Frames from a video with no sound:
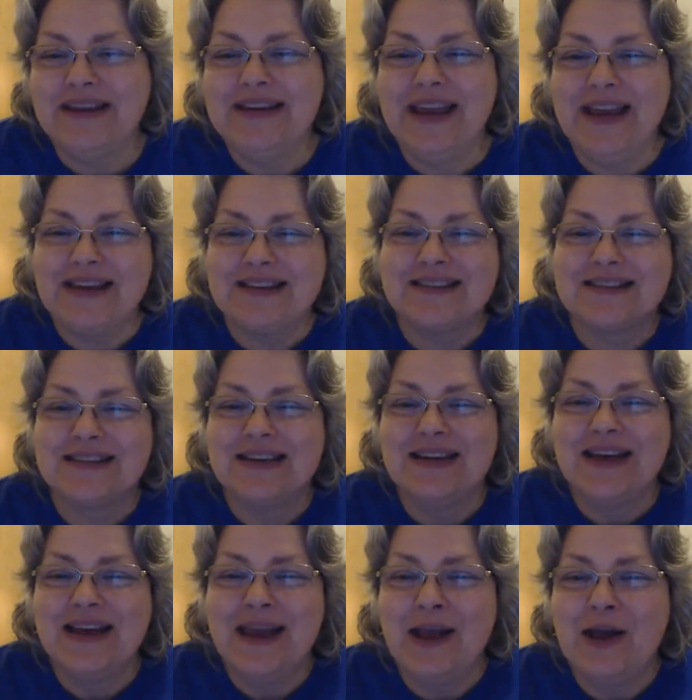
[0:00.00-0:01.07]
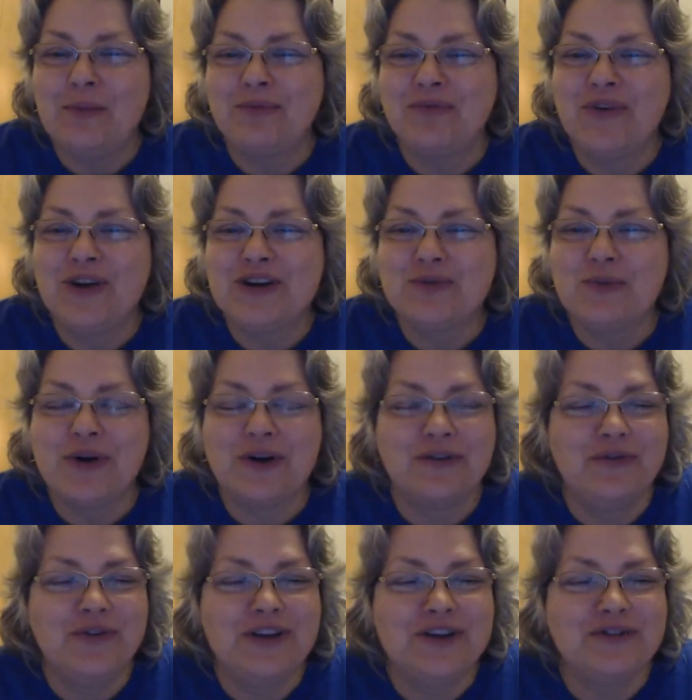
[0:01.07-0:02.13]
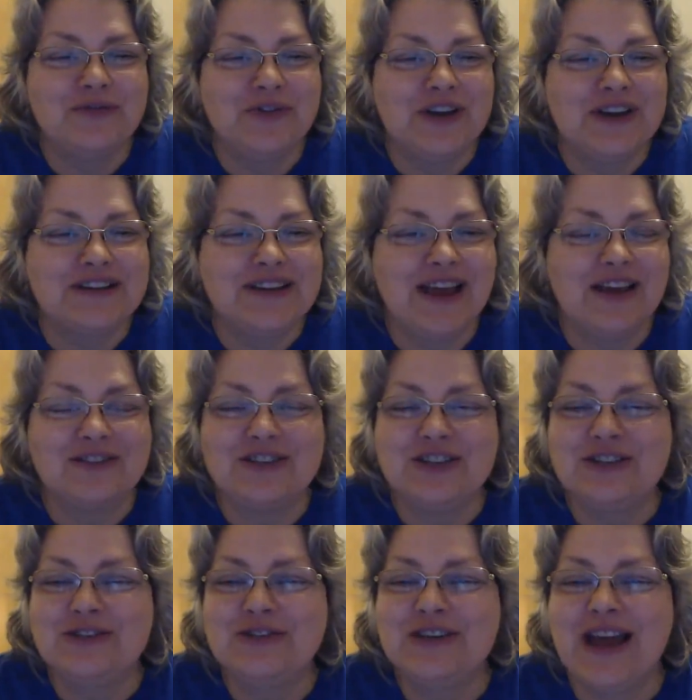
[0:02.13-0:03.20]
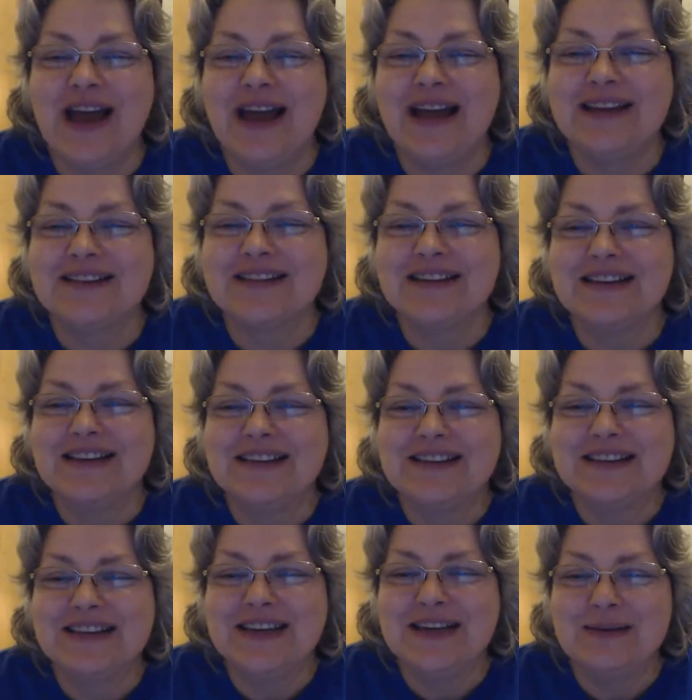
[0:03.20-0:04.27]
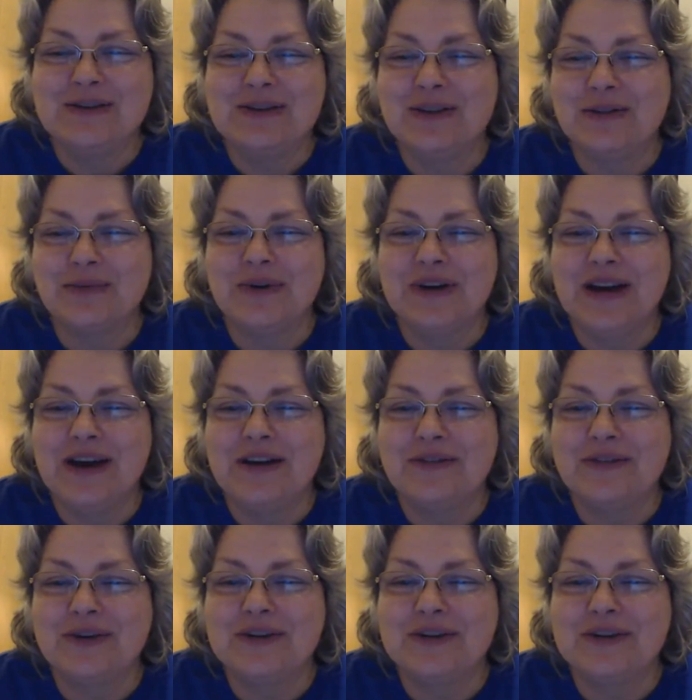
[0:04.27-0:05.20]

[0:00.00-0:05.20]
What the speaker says: Yes, help freshwater fish freaks out too, guys, to get into 300.